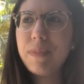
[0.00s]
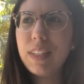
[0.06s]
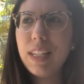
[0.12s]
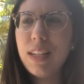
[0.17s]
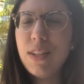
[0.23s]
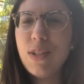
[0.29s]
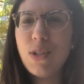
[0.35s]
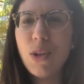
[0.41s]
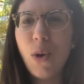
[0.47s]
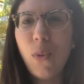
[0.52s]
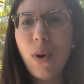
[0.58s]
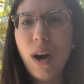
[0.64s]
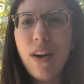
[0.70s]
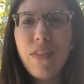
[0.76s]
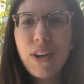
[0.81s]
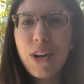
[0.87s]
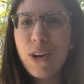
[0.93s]
And so
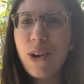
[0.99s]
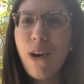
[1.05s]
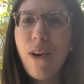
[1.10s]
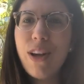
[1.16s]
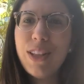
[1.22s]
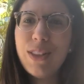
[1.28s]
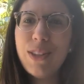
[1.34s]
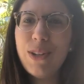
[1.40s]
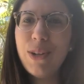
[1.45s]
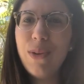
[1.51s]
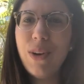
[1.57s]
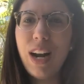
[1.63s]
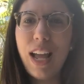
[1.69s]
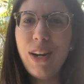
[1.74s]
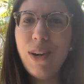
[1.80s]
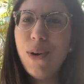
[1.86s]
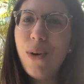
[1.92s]
wherever you're going through,
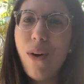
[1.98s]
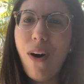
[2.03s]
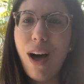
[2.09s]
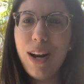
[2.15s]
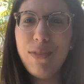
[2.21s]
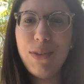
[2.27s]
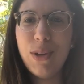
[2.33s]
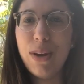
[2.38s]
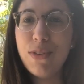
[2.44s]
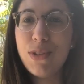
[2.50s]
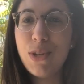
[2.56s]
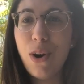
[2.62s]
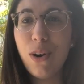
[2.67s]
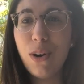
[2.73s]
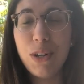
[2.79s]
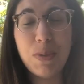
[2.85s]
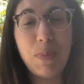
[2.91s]
and I know all of you have
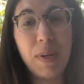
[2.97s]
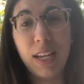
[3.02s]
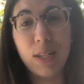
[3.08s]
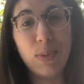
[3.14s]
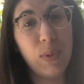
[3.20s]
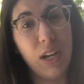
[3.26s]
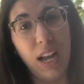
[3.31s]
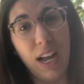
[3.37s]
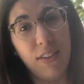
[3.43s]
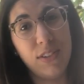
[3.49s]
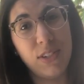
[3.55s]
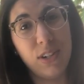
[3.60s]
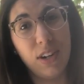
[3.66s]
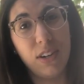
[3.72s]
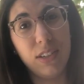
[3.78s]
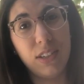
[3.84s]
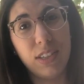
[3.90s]
struggles because we all have
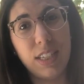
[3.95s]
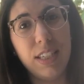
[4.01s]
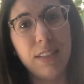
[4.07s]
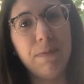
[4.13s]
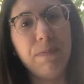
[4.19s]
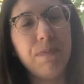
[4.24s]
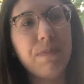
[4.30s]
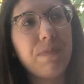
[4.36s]
struggles, and